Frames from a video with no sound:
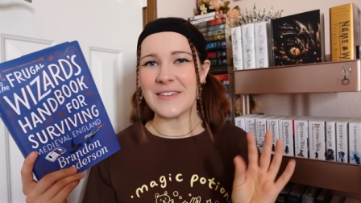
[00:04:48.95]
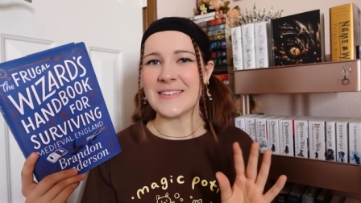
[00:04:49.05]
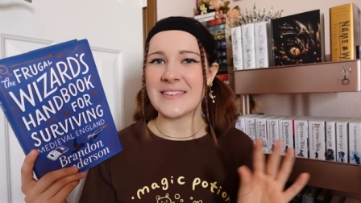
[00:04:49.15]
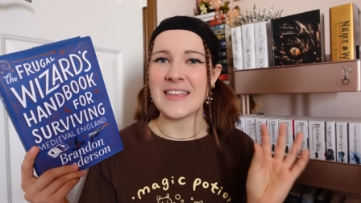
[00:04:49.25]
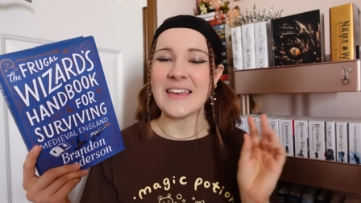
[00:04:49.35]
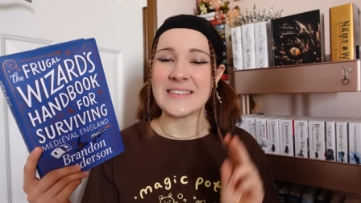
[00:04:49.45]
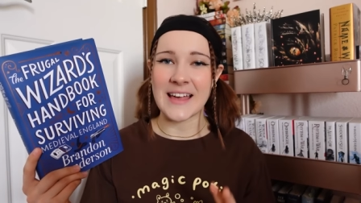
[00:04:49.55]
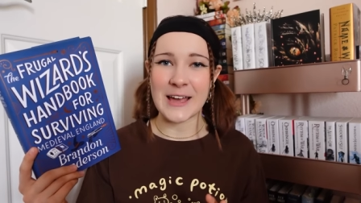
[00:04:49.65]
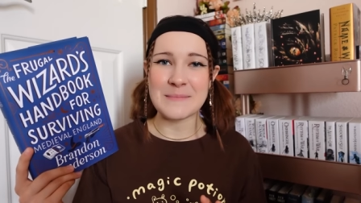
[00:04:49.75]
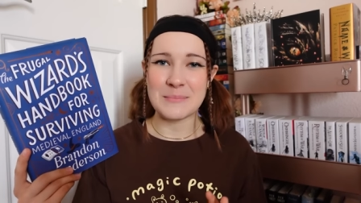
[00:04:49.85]
This is the
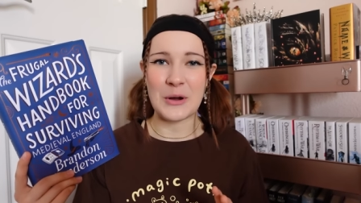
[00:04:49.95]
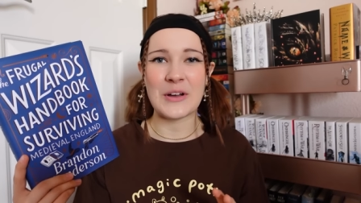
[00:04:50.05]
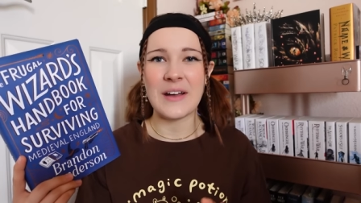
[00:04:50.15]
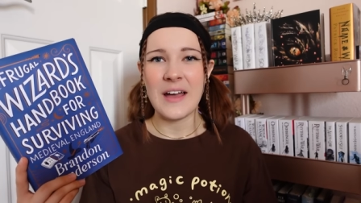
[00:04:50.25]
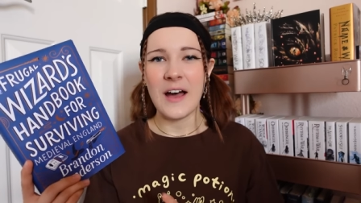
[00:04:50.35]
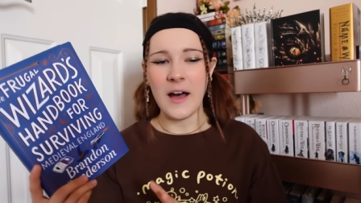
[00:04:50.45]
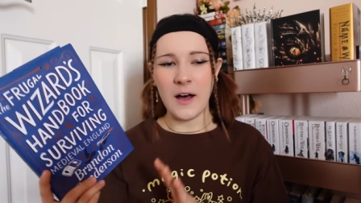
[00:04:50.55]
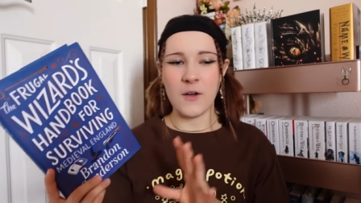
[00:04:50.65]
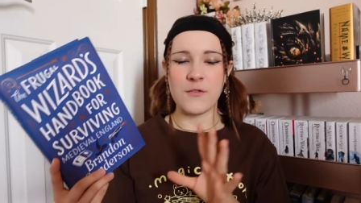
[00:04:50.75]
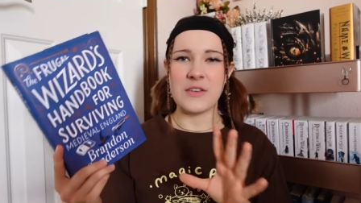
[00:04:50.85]
second book
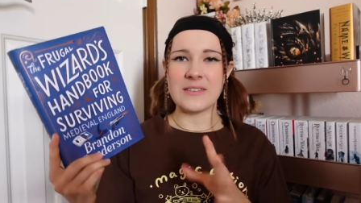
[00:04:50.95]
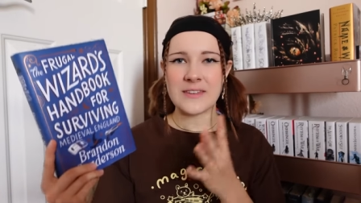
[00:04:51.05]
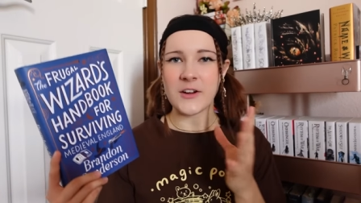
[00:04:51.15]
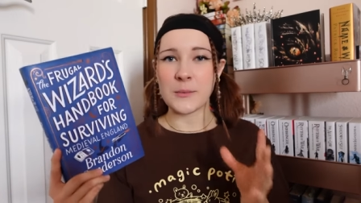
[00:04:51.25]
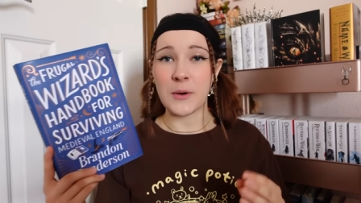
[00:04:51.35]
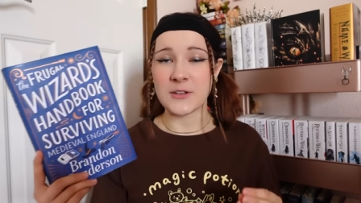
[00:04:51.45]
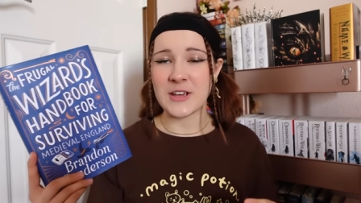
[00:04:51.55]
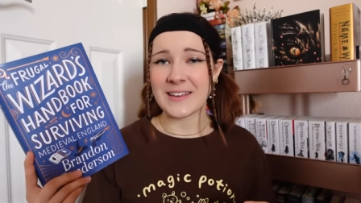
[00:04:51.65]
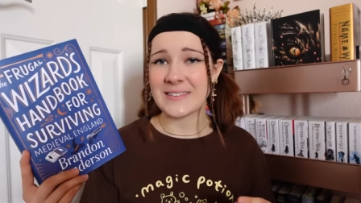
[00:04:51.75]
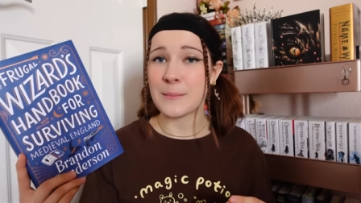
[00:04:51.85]
of the secret
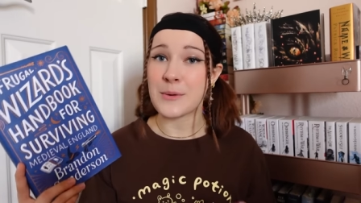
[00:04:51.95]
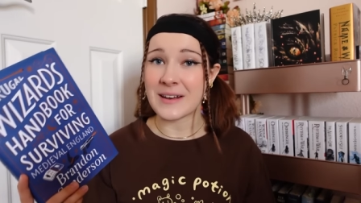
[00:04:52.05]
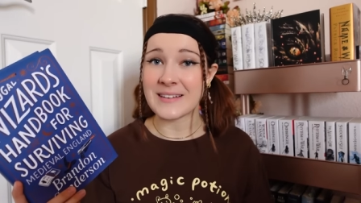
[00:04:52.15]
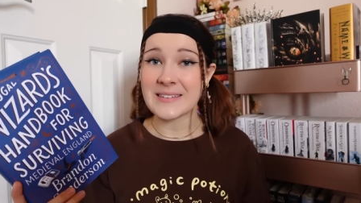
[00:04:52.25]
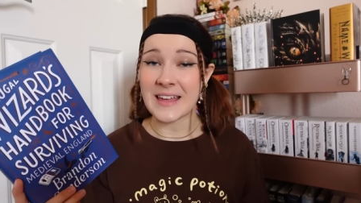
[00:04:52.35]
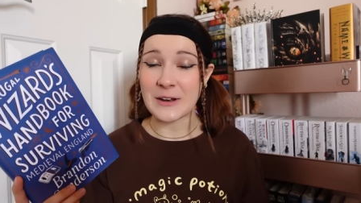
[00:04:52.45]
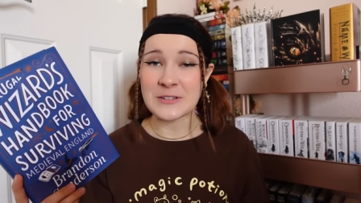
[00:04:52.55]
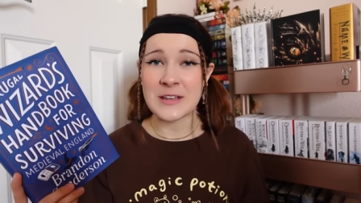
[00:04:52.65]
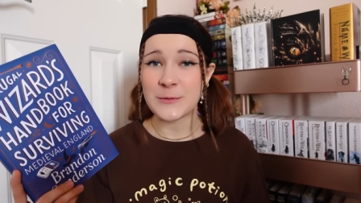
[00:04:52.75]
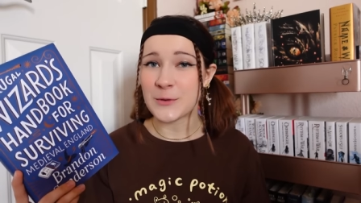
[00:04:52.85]
projects that Brandon
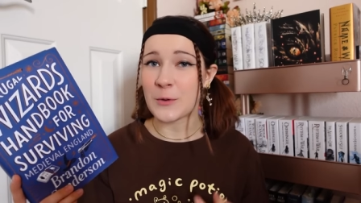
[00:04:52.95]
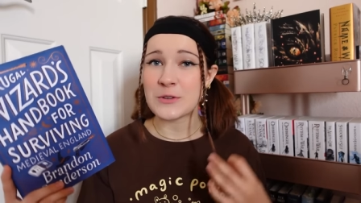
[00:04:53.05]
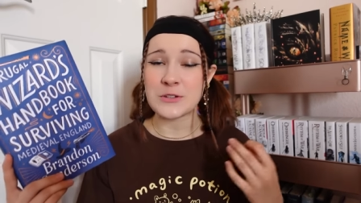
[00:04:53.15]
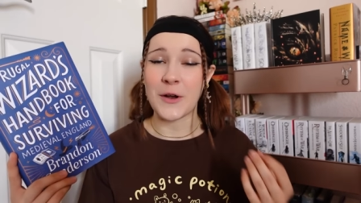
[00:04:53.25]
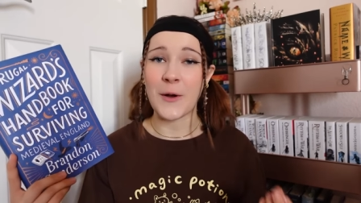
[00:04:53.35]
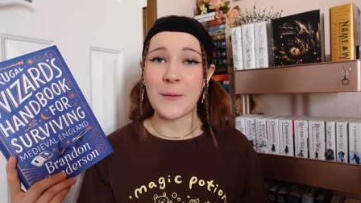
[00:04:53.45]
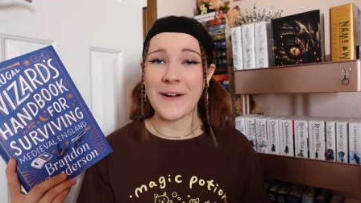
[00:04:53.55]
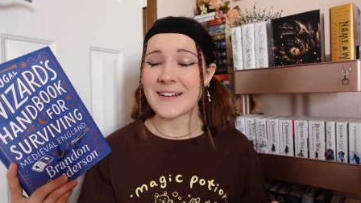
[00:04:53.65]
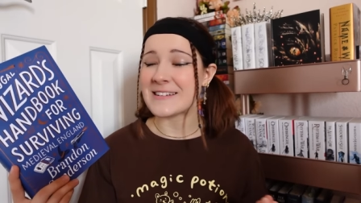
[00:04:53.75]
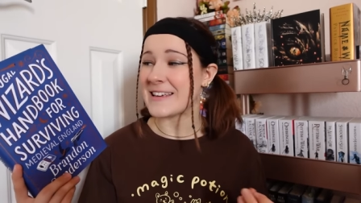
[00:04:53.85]
Sanderson wrote during
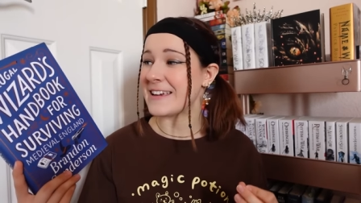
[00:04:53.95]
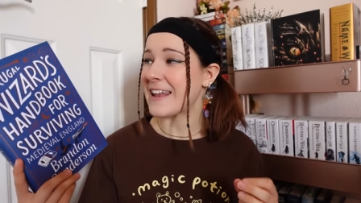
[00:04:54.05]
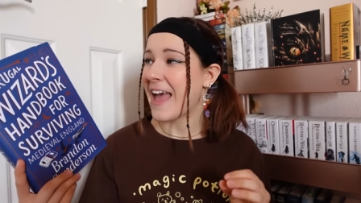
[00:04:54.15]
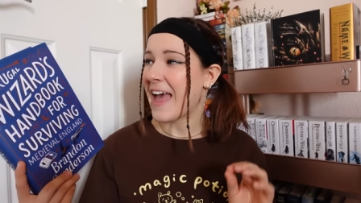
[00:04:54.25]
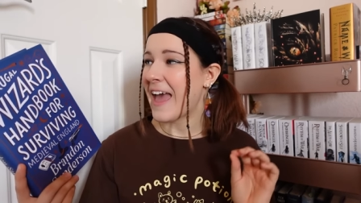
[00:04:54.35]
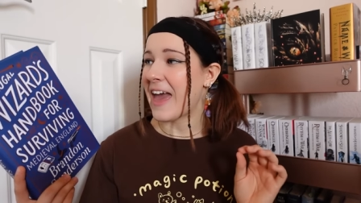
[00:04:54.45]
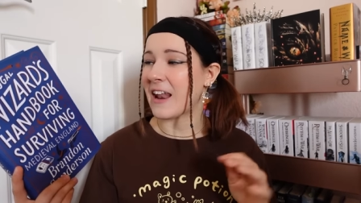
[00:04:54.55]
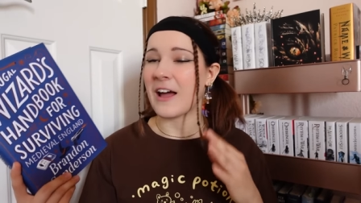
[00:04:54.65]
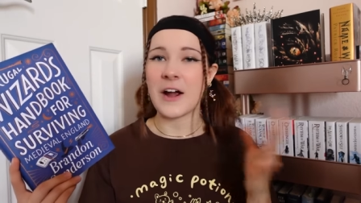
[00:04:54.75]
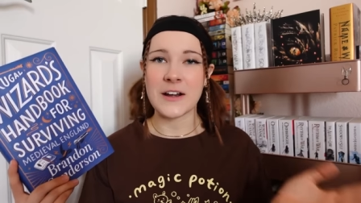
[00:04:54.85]
quarantine and
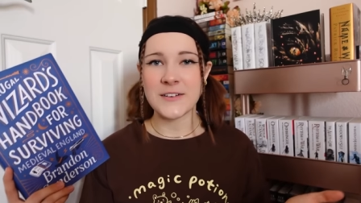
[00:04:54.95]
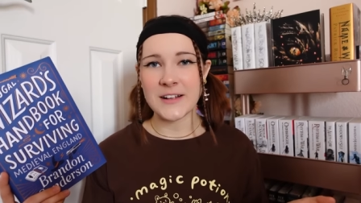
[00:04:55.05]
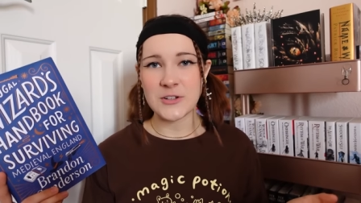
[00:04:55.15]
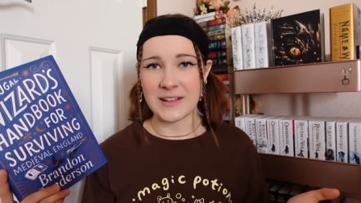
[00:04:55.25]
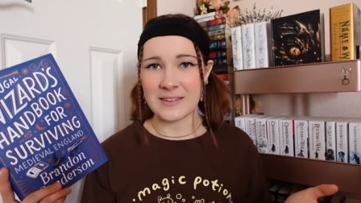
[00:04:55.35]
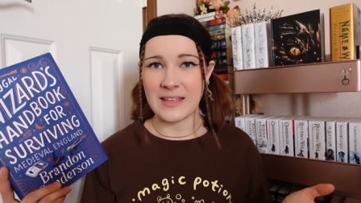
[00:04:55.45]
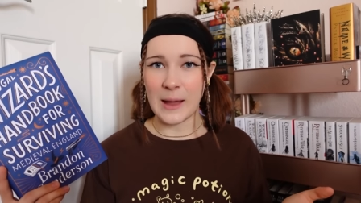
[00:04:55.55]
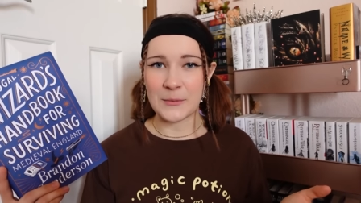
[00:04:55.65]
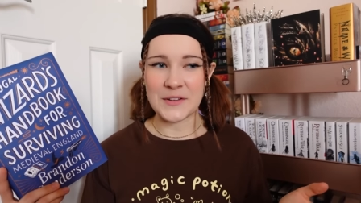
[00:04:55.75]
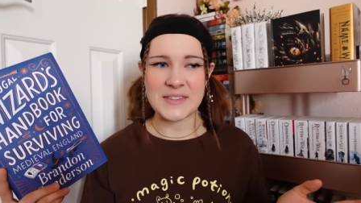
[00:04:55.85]
I already read Tress of the
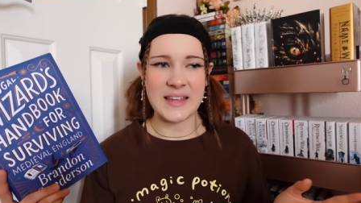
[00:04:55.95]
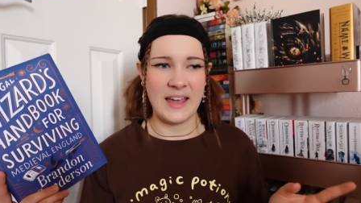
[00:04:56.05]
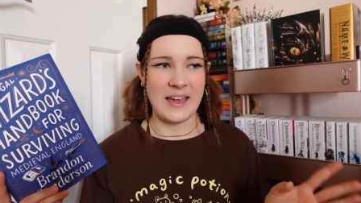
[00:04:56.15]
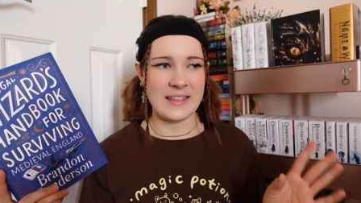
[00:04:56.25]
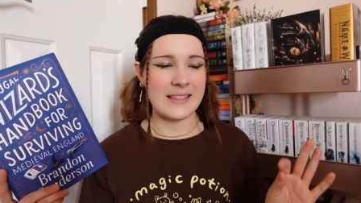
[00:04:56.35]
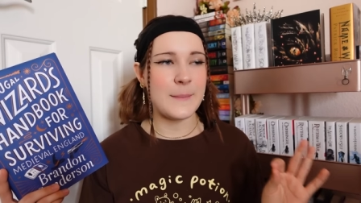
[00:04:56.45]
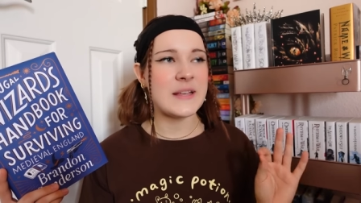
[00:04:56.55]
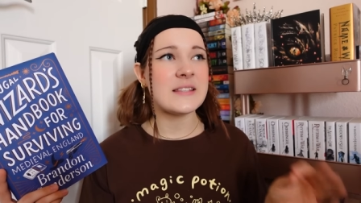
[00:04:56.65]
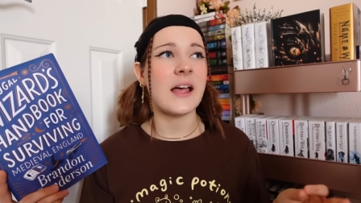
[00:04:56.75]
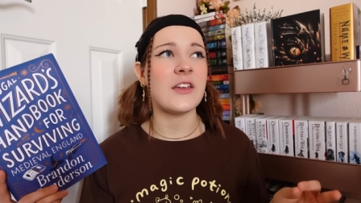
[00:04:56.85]
Emerald Sea and let
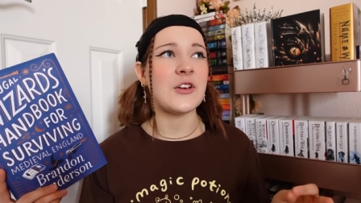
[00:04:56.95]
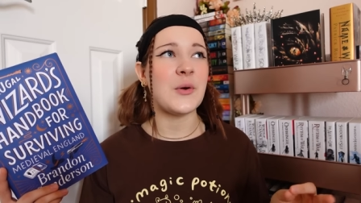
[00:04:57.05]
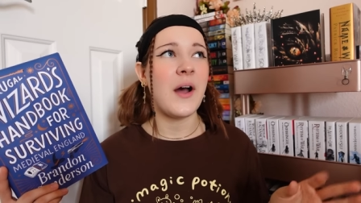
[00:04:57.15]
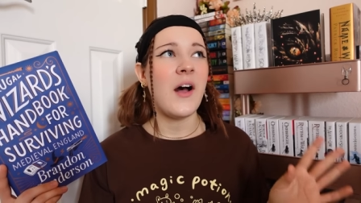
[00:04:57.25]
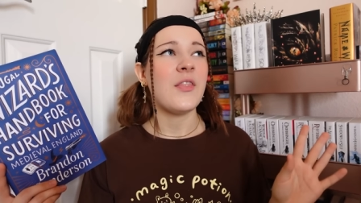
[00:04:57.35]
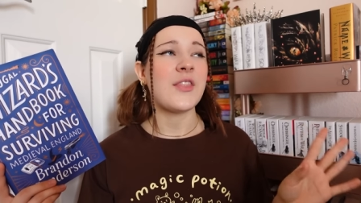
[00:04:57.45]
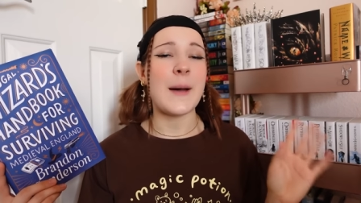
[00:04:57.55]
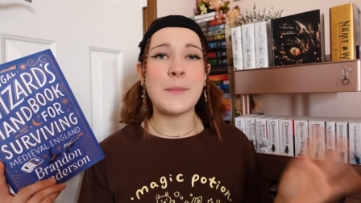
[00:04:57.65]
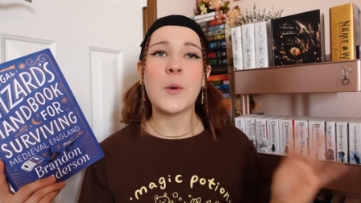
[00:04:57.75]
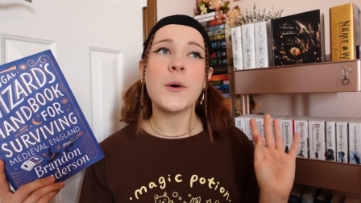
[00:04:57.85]
me tell you
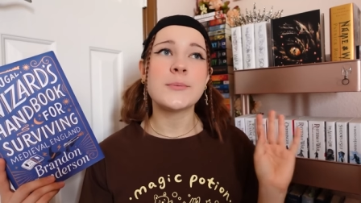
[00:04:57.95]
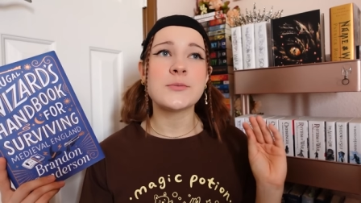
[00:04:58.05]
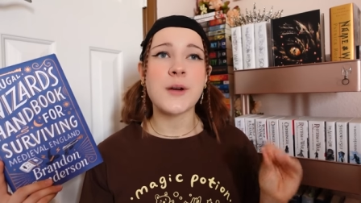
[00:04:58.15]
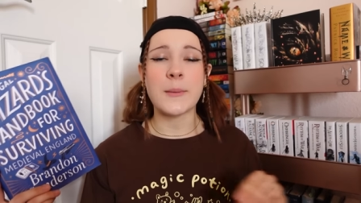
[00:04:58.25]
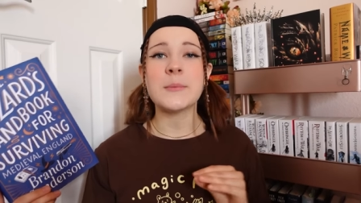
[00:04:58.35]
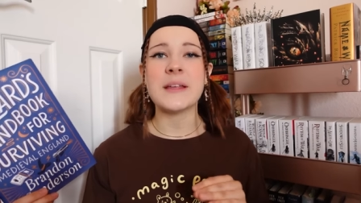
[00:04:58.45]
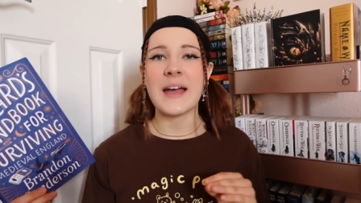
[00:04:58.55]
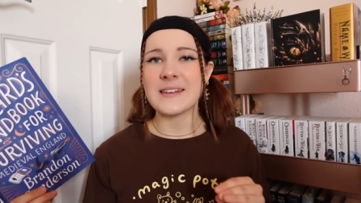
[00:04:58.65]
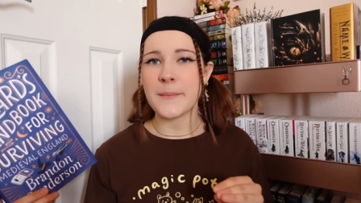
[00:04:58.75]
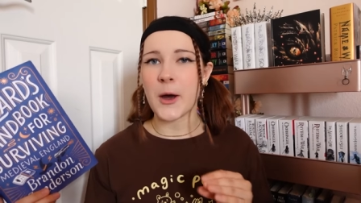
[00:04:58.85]
that book will probably
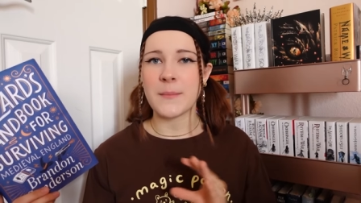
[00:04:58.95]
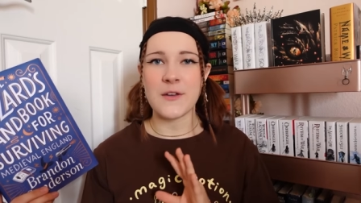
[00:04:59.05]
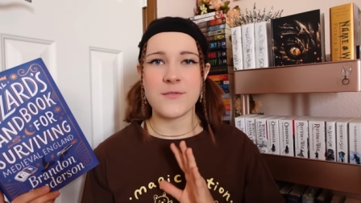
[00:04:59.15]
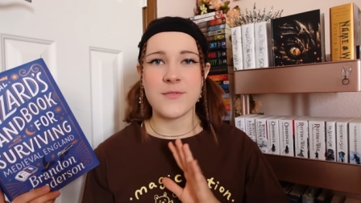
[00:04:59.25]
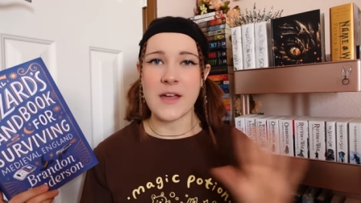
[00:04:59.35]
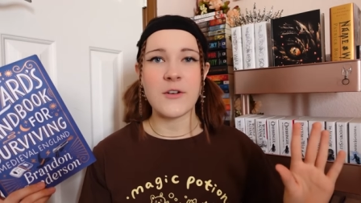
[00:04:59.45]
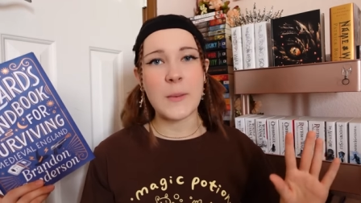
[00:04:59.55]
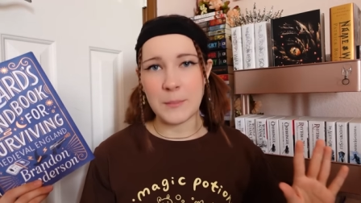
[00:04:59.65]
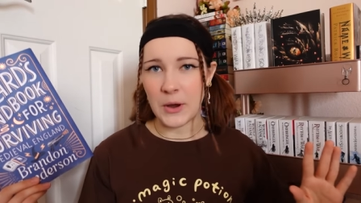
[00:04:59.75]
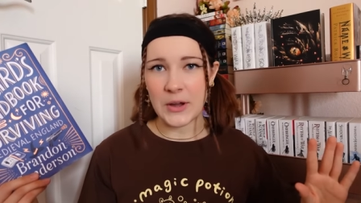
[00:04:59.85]
end up on my
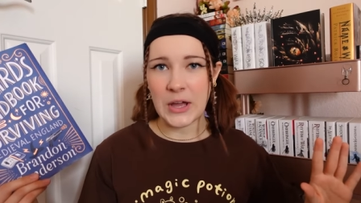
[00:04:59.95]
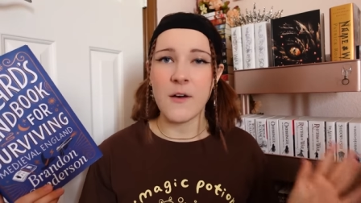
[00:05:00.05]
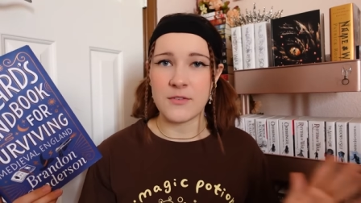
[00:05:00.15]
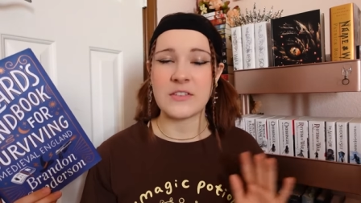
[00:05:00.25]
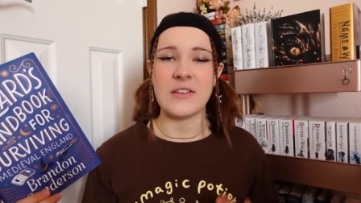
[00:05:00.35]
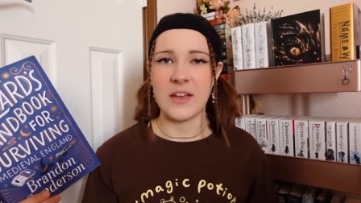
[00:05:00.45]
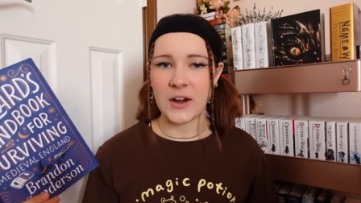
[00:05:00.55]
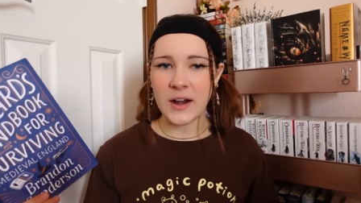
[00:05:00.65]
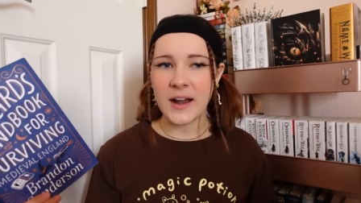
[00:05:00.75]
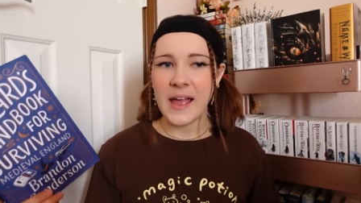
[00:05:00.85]
favorite book of this
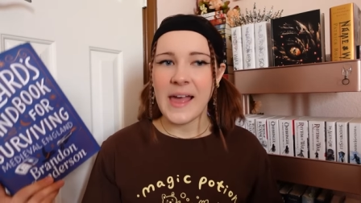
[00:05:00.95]
year.